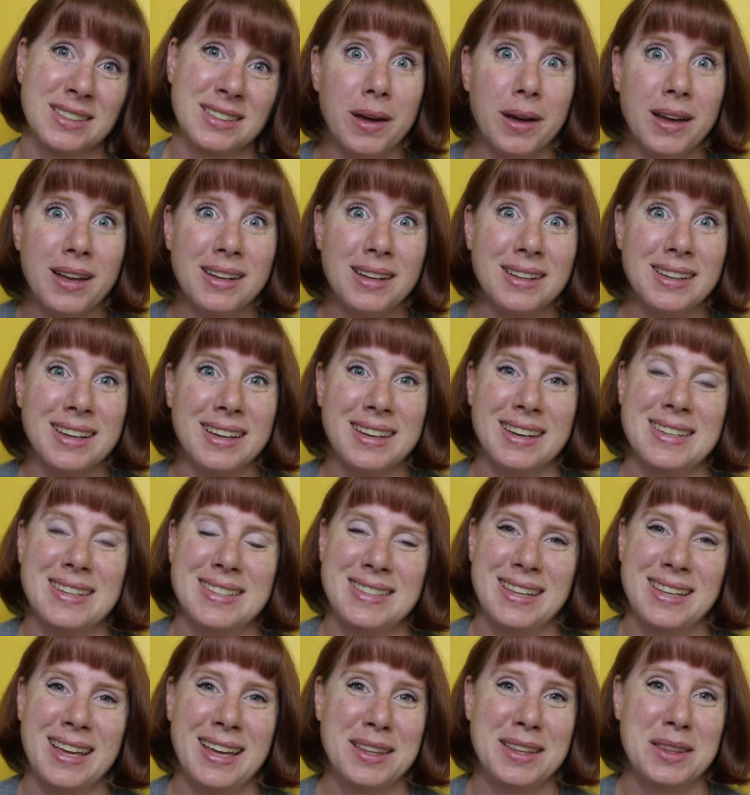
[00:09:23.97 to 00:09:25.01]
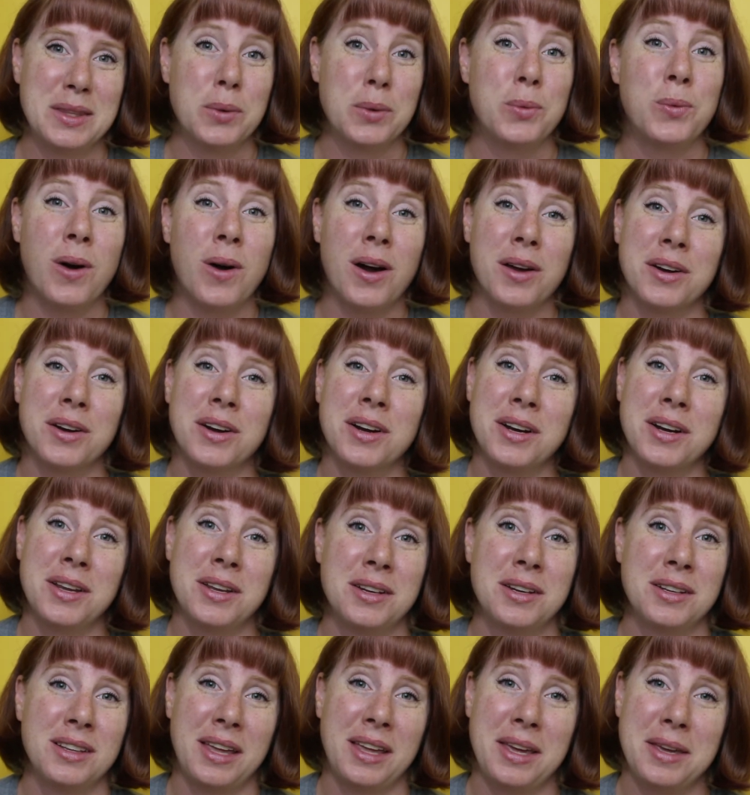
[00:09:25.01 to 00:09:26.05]
But like I said, the water
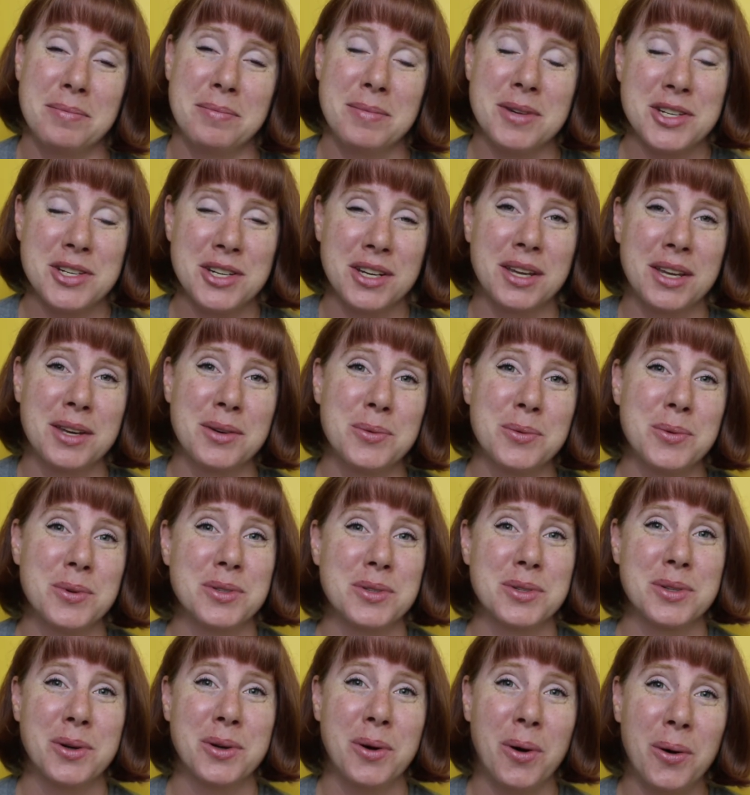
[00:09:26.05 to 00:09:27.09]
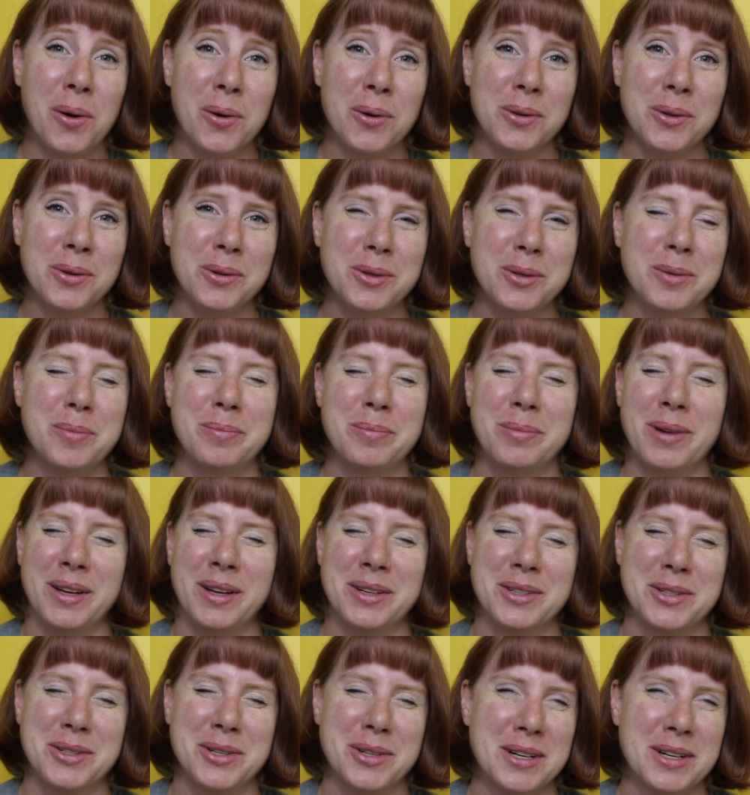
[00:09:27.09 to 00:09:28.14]
in Lake Michigan was cold
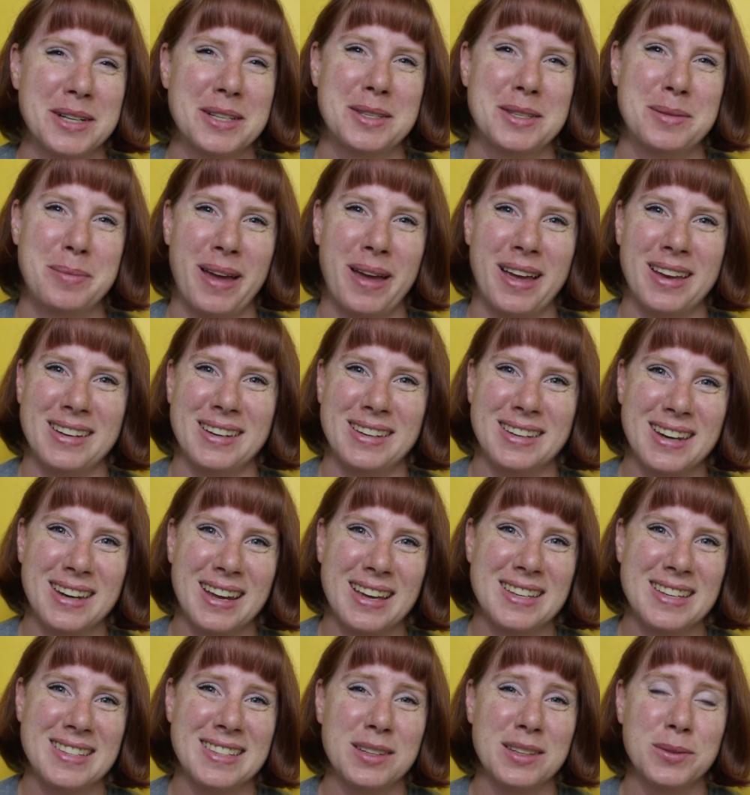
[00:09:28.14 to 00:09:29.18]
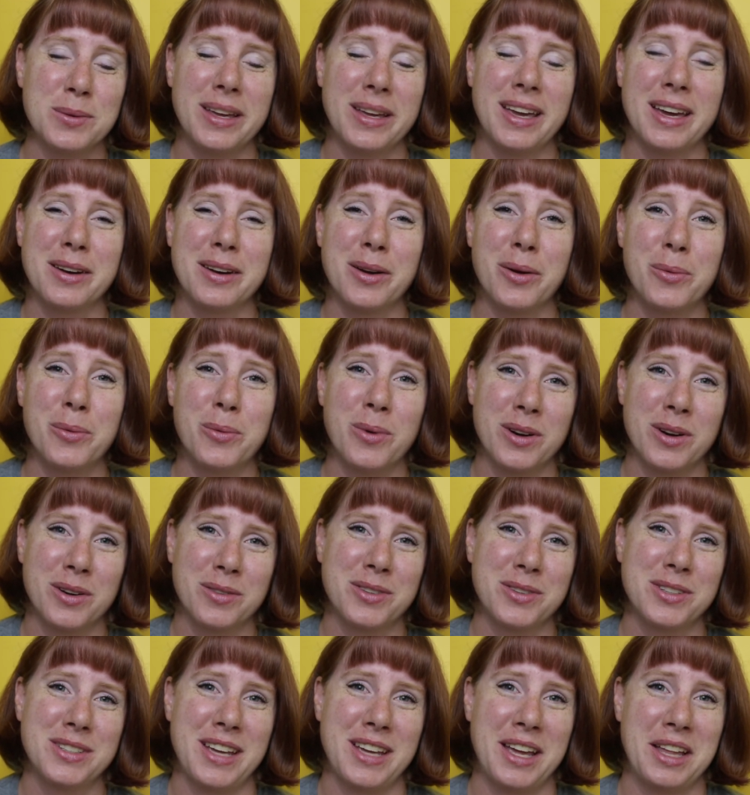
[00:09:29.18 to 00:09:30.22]
but crisp and nice and we had a
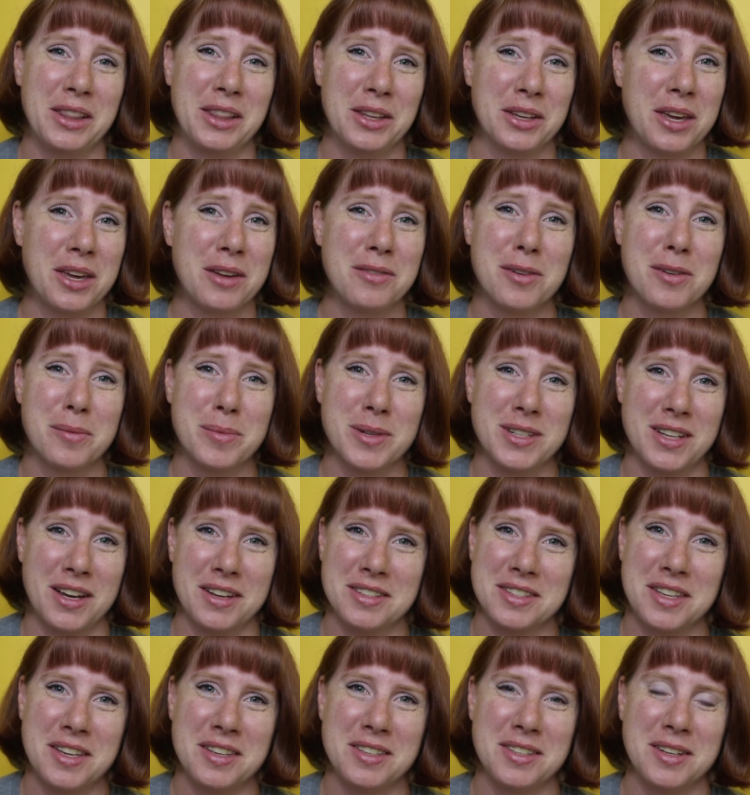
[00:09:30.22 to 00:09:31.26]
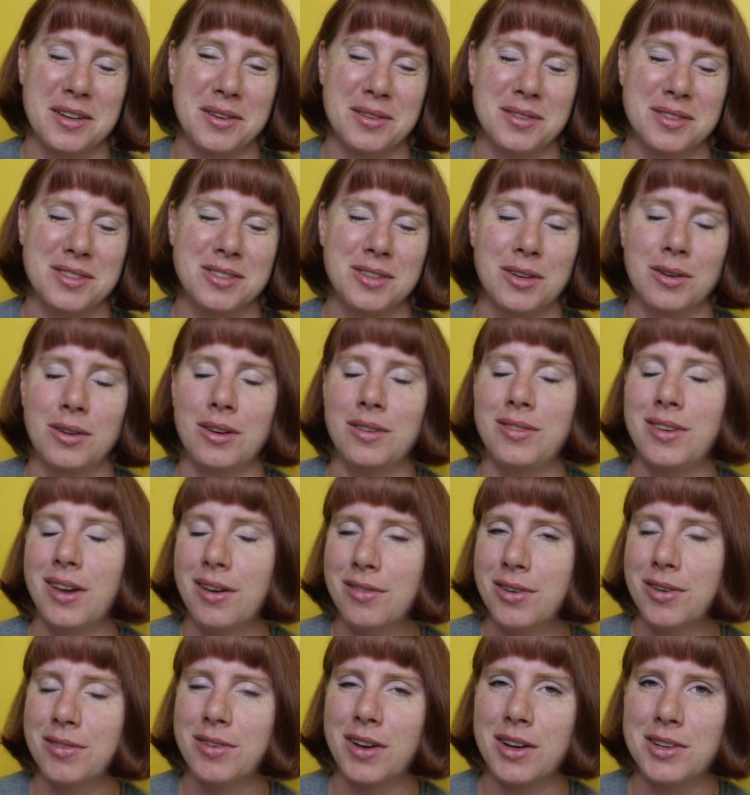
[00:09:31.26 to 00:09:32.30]
wonderful day looking for Petoskey stones so if you
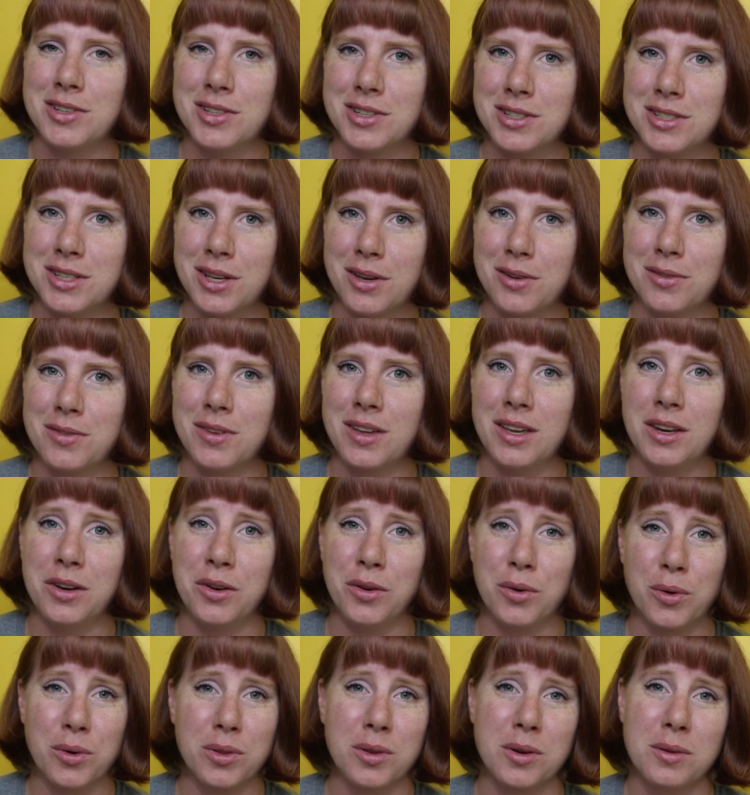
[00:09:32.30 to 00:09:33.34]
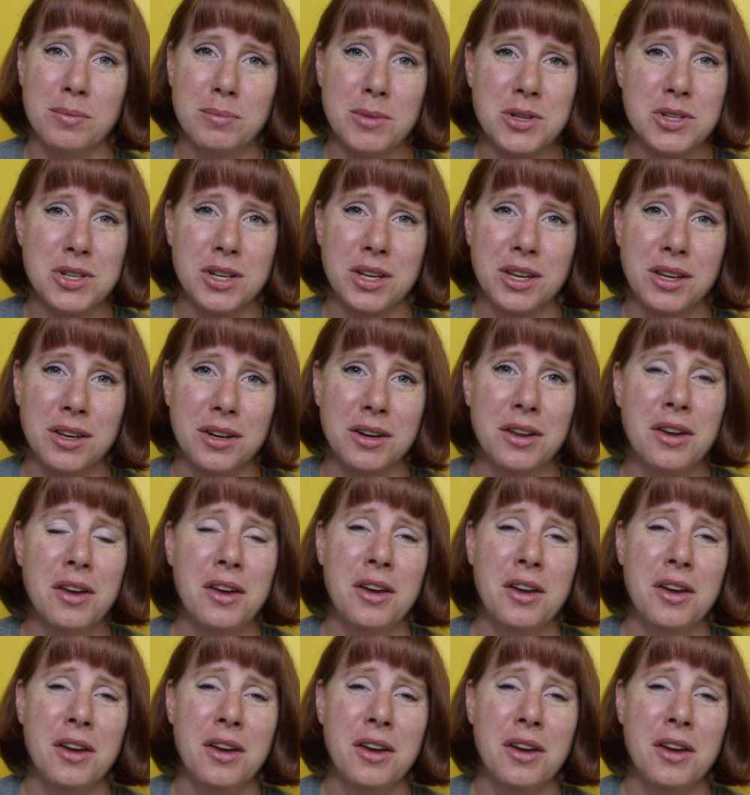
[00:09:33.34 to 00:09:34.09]
ever find yourself in northern Michigan